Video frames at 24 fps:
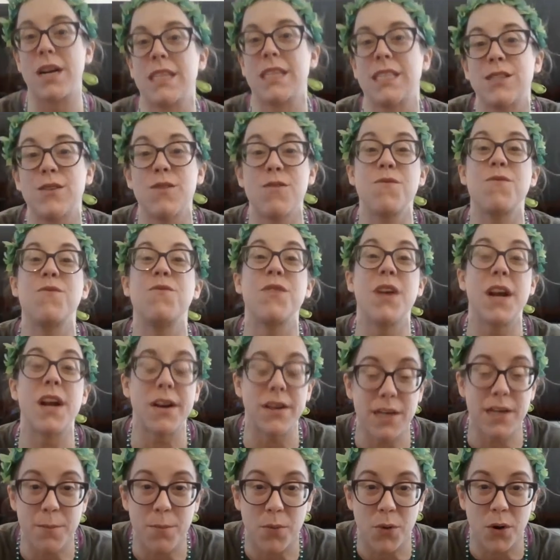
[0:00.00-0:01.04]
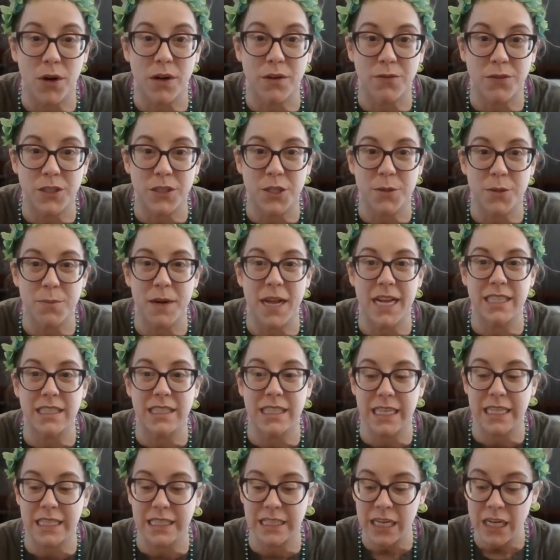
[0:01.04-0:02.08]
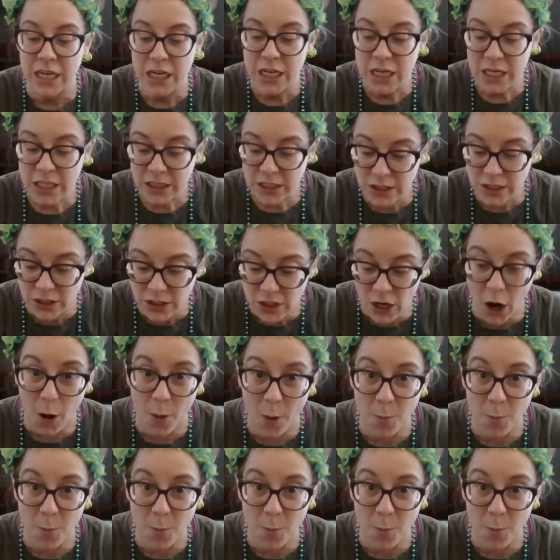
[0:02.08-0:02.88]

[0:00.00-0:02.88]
It's very important for gymnastics. So